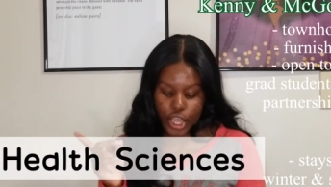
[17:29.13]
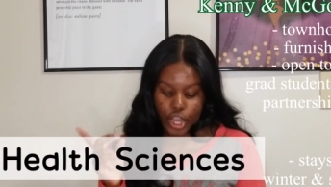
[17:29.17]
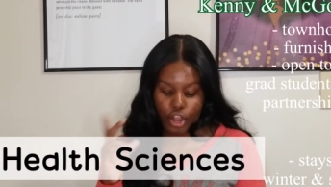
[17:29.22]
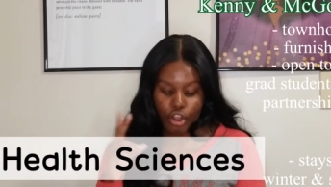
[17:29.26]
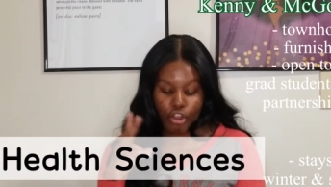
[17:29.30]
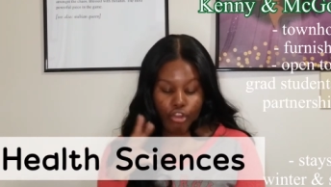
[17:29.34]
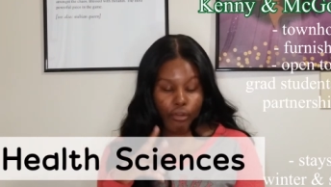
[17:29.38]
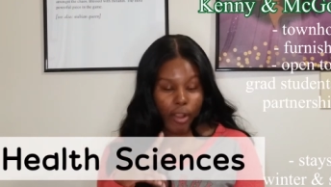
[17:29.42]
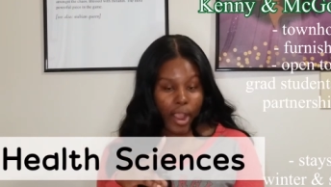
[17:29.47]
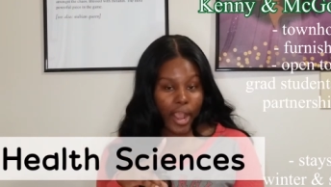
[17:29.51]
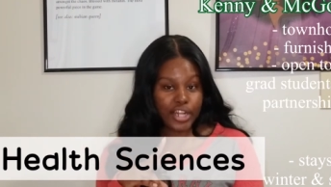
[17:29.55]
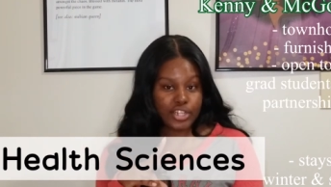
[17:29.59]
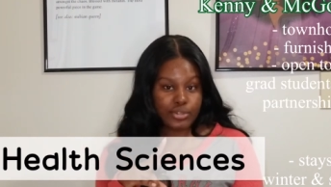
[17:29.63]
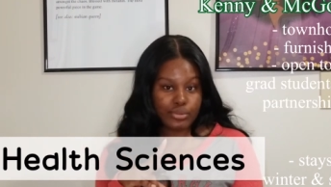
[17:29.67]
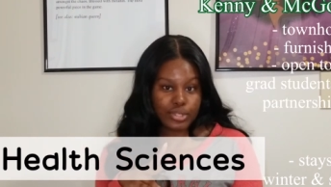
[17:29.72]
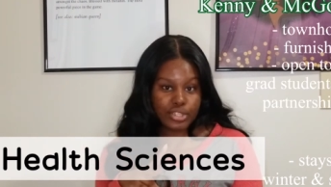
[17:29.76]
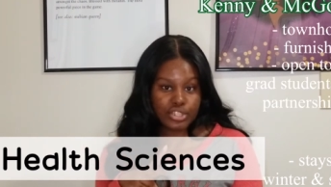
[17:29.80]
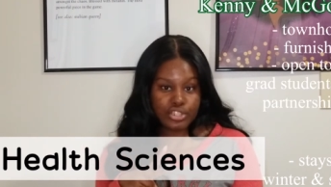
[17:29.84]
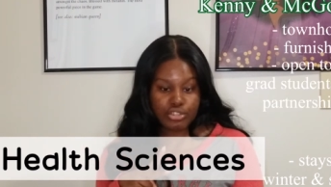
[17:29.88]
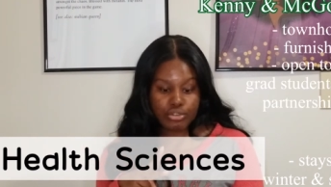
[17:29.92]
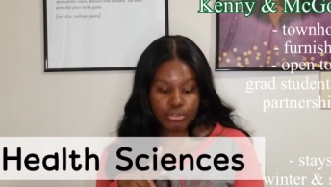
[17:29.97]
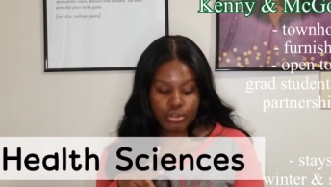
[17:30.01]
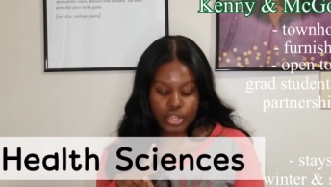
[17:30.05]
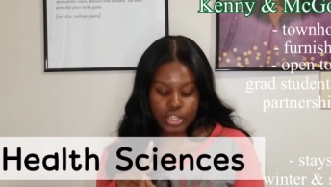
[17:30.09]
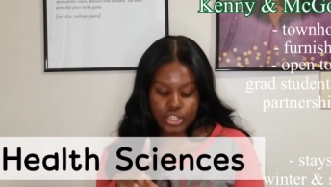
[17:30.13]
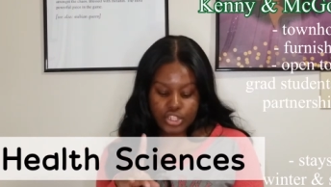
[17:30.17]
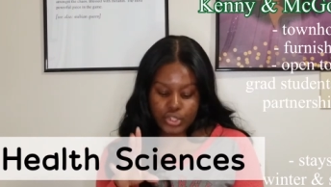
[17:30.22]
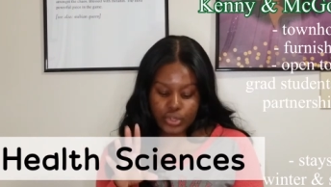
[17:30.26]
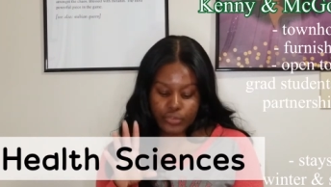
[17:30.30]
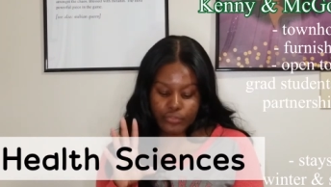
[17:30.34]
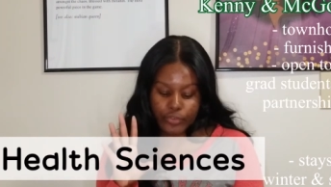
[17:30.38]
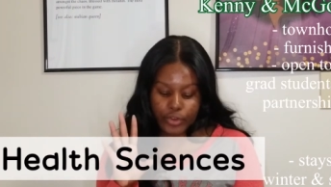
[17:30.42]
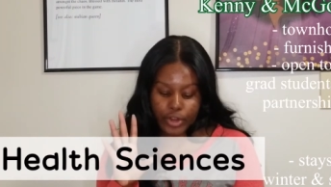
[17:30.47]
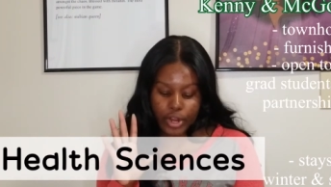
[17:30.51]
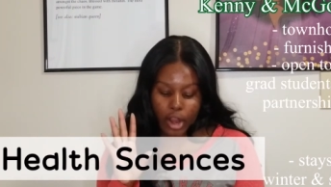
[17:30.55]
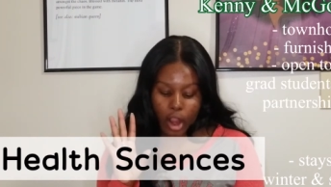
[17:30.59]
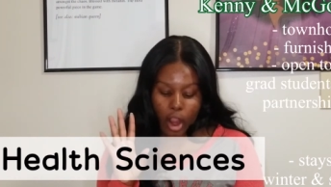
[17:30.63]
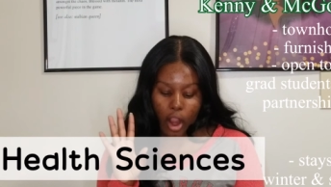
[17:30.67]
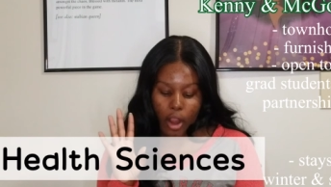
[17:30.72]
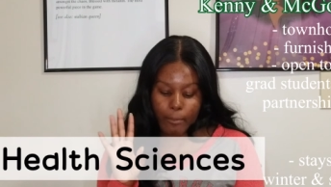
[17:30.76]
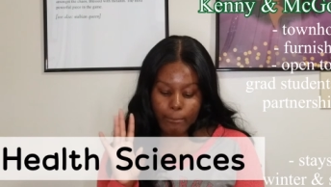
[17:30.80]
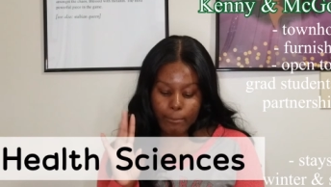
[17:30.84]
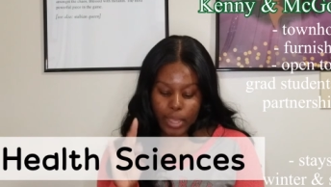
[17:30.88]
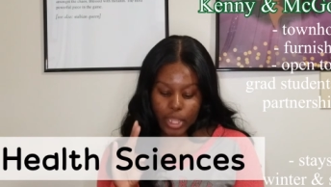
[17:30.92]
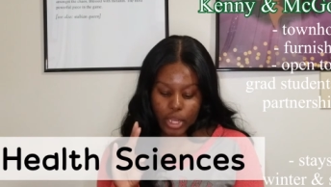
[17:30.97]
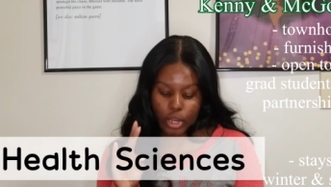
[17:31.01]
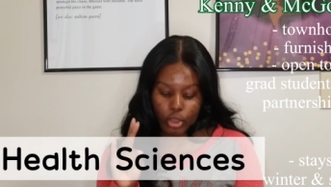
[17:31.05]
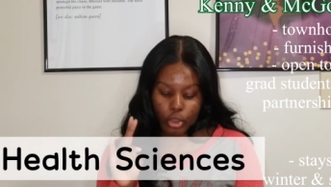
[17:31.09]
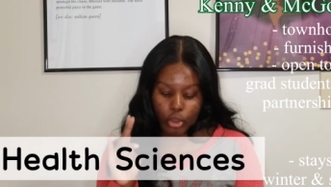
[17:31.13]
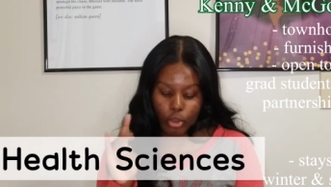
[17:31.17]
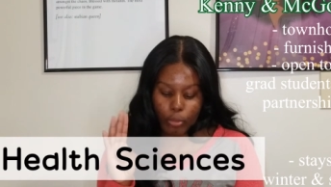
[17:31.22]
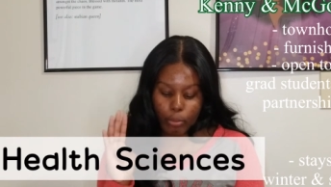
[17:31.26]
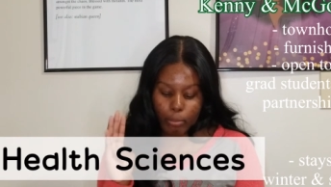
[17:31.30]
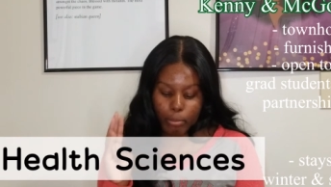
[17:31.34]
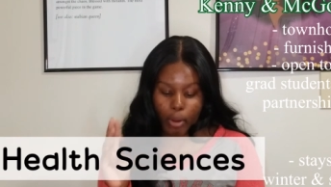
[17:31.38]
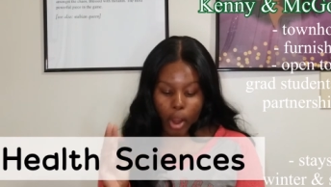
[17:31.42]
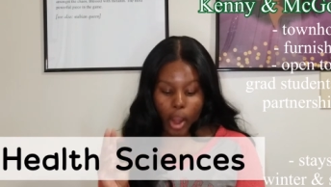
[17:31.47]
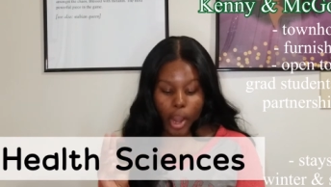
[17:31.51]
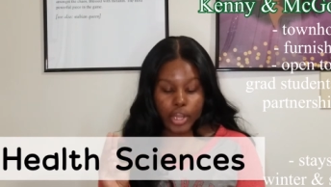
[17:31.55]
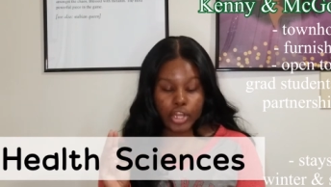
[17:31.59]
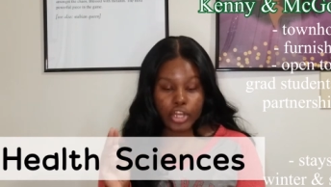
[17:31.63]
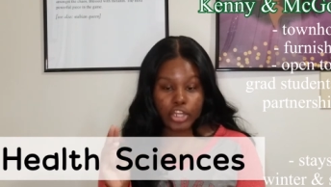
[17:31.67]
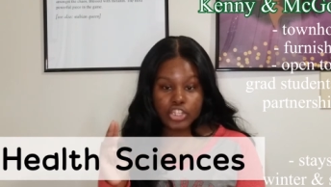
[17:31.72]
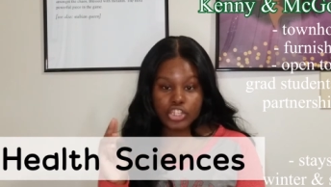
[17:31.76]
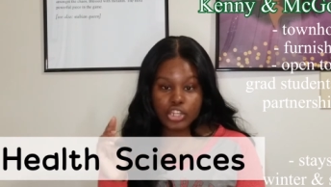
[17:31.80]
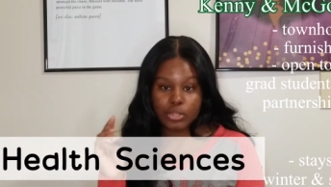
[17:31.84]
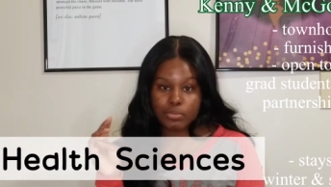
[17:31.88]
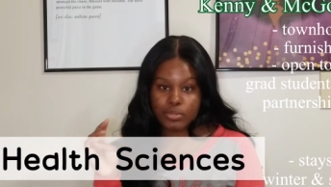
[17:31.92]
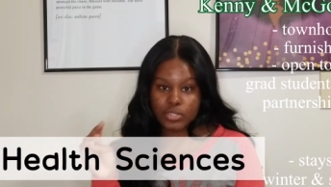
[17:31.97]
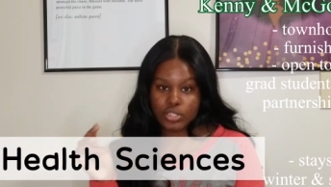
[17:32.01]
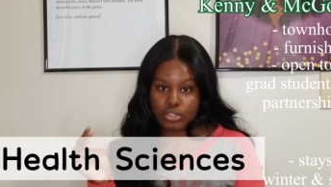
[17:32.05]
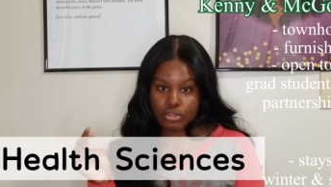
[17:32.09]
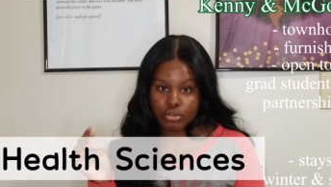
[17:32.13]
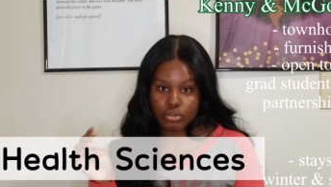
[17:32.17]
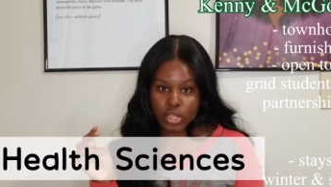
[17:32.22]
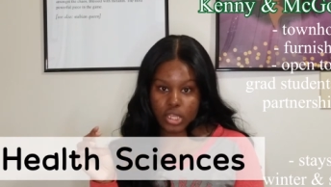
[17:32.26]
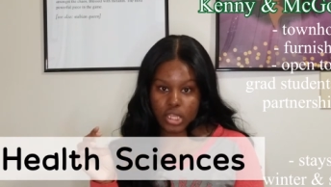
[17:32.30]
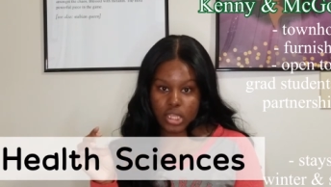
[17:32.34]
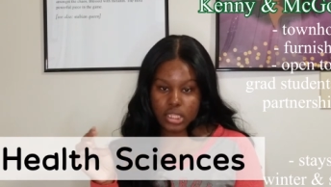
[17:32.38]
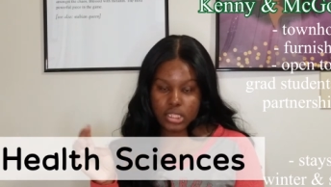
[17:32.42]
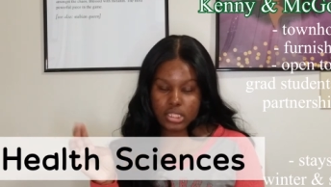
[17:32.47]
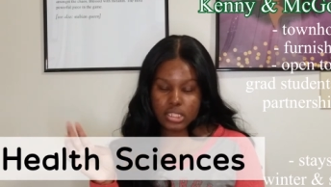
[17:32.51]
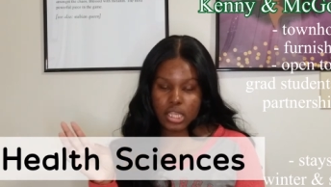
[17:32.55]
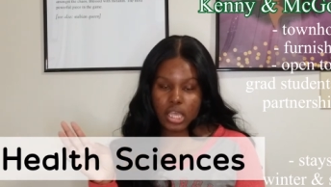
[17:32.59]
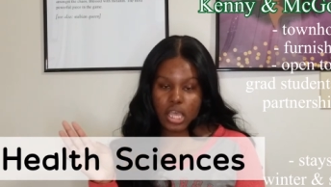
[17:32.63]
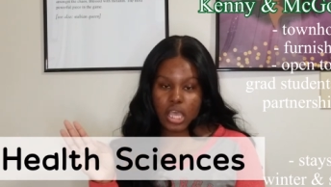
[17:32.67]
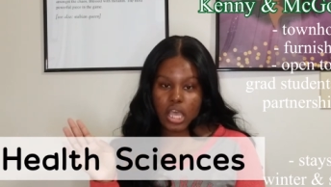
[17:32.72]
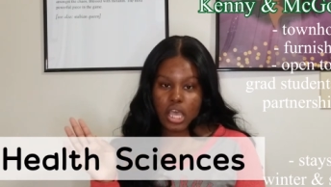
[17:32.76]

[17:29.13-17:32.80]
graduate students, or for our medical partnership students.